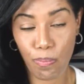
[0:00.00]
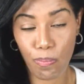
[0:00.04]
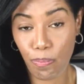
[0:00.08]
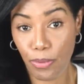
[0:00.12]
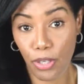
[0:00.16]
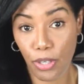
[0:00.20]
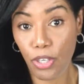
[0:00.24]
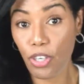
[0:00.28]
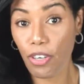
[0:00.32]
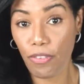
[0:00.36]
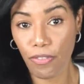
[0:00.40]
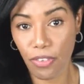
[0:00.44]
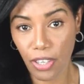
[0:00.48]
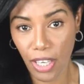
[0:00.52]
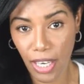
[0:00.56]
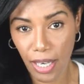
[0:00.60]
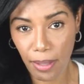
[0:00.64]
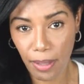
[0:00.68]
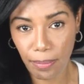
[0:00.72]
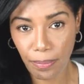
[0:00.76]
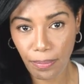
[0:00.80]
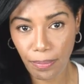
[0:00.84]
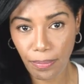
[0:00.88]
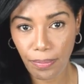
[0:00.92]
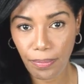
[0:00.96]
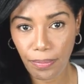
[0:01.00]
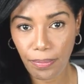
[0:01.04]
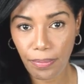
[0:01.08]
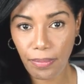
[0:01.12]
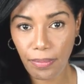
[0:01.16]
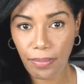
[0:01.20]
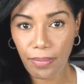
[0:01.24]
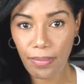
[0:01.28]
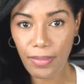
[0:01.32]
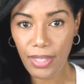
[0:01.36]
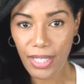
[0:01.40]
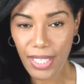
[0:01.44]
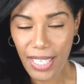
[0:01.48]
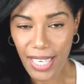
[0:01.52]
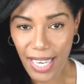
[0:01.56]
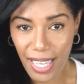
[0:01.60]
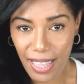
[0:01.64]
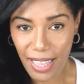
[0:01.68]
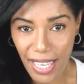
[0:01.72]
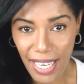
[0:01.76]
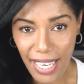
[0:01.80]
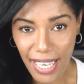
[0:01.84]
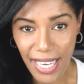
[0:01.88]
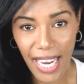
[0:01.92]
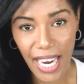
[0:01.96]
beautifully.
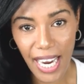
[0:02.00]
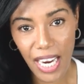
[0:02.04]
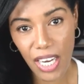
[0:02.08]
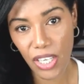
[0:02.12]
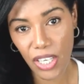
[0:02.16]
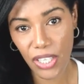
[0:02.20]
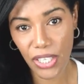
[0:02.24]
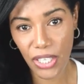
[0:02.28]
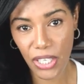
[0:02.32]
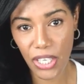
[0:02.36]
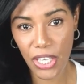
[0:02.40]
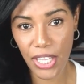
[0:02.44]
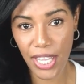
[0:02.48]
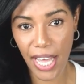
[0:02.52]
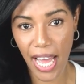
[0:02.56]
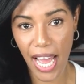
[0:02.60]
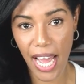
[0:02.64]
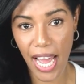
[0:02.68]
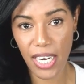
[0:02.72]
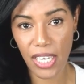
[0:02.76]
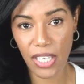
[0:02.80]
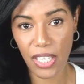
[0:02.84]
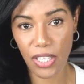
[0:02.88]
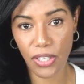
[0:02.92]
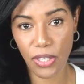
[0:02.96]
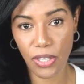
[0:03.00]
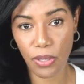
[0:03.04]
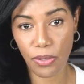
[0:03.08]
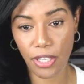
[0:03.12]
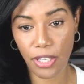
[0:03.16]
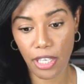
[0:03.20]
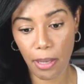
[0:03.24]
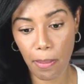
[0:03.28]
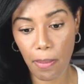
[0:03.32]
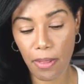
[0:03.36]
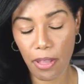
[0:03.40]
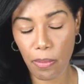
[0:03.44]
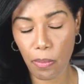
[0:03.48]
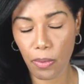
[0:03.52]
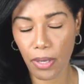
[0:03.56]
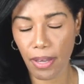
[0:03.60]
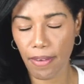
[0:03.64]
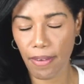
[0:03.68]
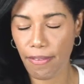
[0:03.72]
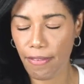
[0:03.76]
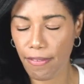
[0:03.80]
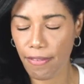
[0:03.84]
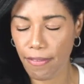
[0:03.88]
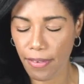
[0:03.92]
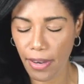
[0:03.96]
They can't do that. And so some of them will
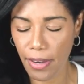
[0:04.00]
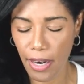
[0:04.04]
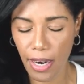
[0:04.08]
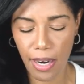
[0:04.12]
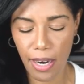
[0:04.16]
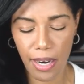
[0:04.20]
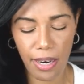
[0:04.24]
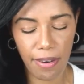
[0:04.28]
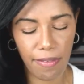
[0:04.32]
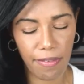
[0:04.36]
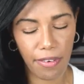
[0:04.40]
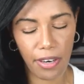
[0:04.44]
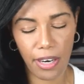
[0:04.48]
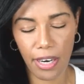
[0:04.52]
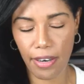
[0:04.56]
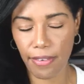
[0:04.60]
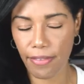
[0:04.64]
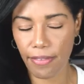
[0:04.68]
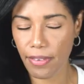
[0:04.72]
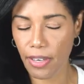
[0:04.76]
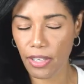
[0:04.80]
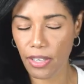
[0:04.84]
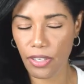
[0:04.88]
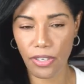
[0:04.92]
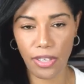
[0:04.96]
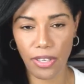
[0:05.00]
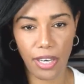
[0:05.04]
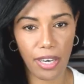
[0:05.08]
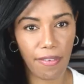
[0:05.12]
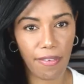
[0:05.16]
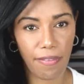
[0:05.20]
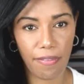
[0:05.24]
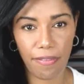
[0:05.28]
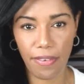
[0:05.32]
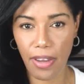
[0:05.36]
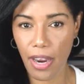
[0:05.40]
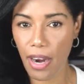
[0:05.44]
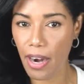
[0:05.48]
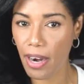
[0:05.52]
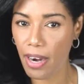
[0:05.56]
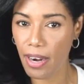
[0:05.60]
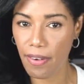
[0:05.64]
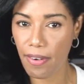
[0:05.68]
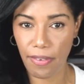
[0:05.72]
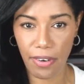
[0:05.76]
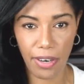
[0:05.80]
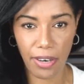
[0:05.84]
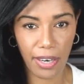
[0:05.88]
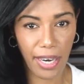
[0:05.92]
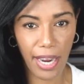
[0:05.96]
get very, very frustrated,
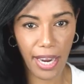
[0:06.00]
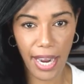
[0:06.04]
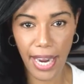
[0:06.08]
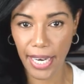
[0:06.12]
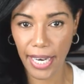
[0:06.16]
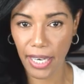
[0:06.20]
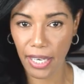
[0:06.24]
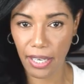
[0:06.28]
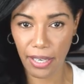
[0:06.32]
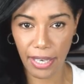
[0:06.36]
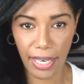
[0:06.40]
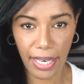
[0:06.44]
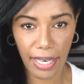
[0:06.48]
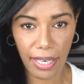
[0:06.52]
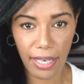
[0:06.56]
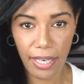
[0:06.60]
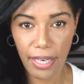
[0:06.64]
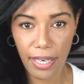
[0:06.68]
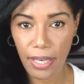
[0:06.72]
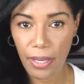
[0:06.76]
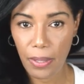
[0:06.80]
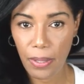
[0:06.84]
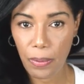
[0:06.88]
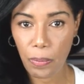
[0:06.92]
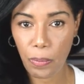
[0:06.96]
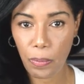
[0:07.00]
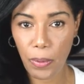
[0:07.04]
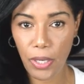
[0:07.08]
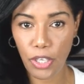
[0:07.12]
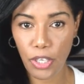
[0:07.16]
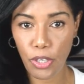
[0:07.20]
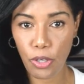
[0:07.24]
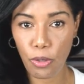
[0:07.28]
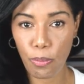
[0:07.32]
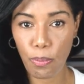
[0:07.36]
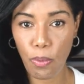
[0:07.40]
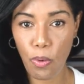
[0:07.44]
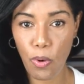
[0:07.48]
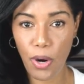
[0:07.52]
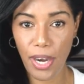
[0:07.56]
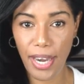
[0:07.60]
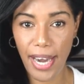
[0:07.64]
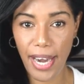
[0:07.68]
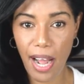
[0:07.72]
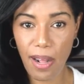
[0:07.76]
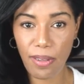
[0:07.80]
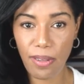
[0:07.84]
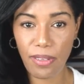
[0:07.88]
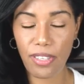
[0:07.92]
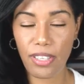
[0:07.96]
very, very angry when you
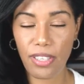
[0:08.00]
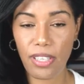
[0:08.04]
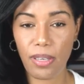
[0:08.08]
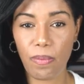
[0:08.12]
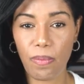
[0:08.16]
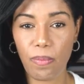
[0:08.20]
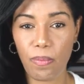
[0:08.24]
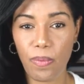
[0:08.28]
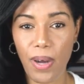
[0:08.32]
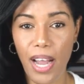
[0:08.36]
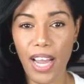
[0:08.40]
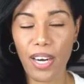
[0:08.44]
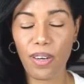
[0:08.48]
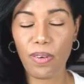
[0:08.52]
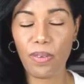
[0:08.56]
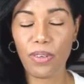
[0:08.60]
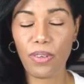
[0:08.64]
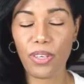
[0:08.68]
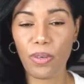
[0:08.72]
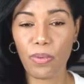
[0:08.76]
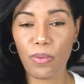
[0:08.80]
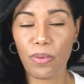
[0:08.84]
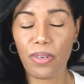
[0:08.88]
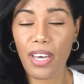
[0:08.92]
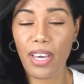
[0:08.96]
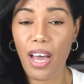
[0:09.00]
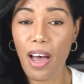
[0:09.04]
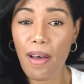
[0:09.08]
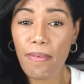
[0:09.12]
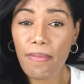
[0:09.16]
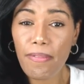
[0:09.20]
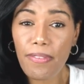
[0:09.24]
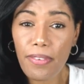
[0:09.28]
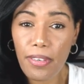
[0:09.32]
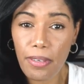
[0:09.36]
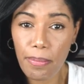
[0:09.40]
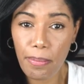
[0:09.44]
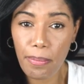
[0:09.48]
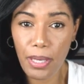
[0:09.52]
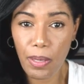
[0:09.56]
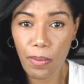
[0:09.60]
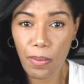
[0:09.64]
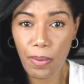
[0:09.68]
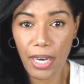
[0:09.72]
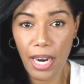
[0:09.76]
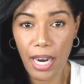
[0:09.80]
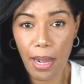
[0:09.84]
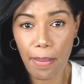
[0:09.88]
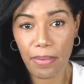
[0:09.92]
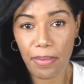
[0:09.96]
point out to them, why don't you comfort me
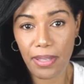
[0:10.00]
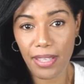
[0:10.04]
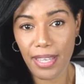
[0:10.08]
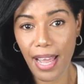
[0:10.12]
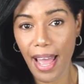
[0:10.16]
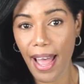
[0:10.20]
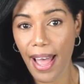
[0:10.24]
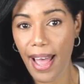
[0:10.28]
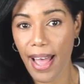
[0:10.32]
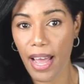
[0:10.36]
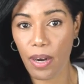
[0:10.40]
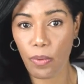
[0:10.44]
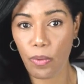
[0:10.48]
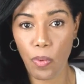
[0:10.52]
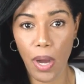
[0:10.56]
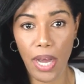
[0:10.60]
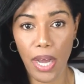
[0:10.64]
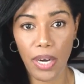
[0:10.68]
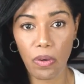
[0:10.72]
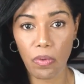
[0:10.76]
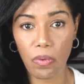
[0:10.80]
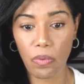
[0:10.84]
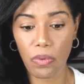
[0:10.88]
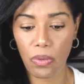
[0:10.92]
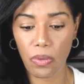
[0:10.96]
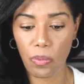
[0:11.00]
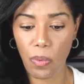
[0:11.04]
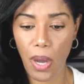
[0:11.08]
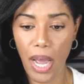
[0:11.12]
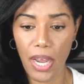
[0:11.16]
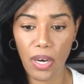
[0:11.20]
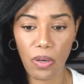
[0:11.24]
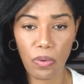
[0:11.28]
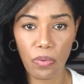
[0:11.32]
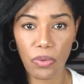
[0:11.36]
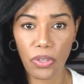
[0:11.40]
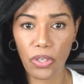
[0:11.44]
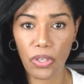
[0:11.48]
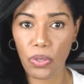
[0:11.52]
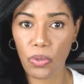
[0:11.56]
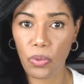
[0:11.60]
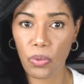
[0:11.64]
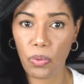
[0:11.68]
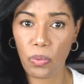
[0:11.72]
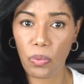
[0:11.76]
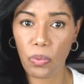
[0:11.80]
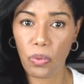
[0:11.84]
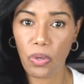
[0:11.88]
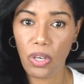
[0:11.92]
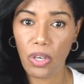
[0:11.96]
when I'm sad? Why don't
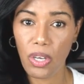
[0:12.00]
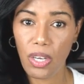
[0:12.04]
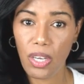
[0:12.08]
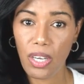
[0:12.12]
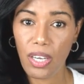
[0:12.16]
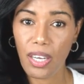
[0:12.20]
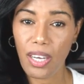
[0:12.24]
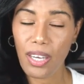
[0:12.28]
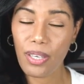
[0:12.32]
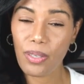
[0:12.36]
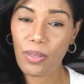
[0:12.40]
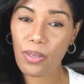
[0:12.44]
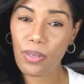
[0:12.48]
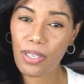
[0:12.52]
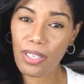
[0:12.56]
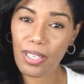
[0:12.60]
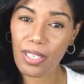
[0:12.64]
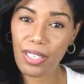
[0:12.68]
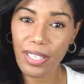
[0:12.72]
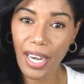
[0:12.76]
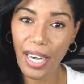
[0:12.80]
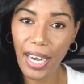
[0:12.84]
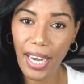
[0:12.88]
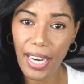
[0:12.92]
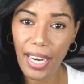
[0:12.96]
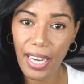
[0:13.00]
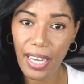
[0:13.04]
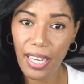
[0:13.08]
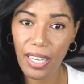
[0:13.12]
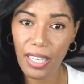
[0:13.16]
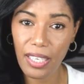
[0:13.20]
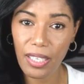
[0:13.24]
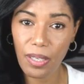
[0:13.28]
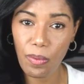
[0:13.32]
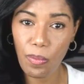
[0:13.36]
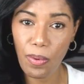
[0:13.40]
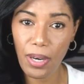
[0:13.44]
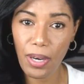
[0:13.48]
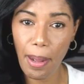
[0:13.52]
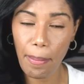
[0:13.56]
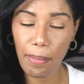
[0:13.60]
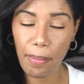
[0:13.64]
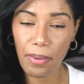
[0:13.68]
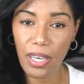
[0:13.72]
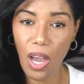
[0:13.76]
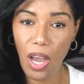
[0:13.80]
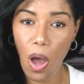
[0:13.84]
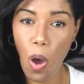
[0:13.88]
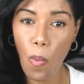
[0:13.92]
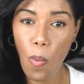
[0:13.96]
you understand what
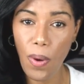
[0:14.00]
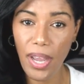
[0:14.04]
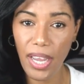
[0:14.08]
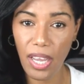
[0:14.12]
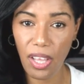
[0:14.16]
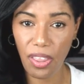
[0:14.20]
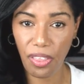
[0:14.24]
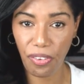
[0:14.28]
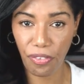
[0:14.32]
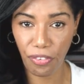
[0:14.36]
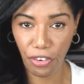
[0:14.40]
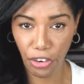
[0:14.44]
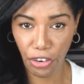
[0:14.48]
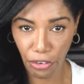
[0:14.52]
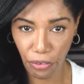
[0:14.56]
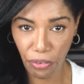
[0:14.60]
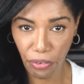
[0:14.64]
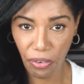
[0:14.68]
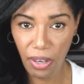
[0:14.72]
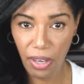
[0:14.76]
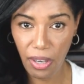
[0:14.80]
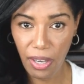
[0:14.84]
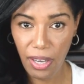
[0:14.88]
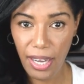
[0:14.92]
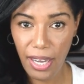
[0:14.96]
I'm going through?